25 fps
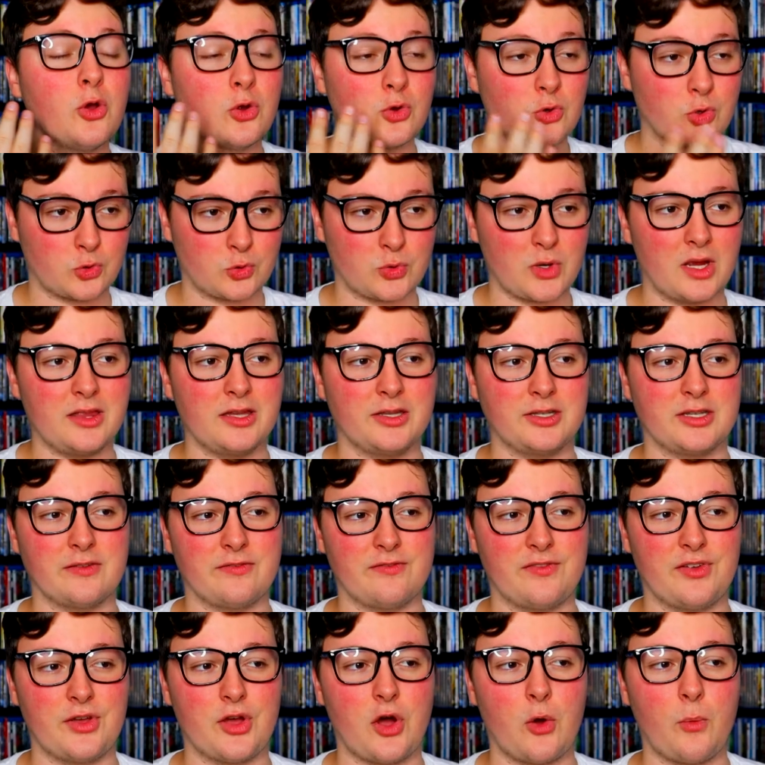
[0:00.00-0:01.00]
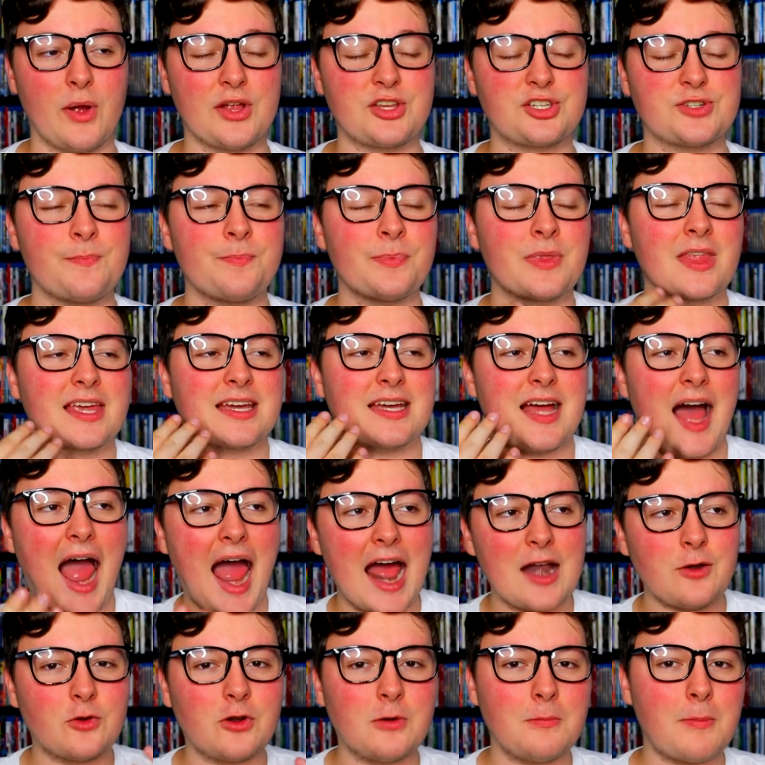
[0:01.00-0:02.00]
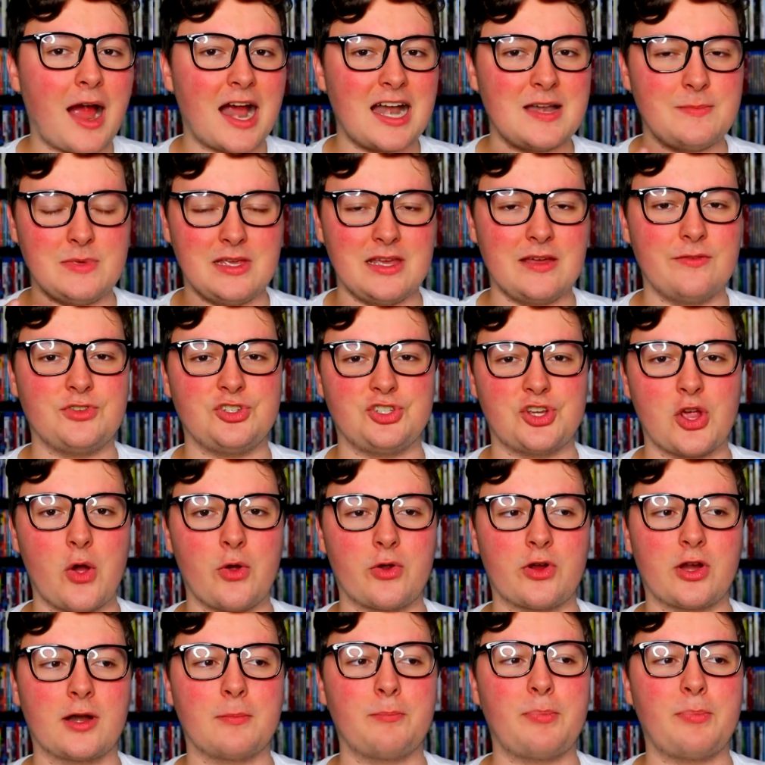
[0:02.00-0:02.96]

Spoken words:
Cruella de Vil, which kind of reminded me of Joker,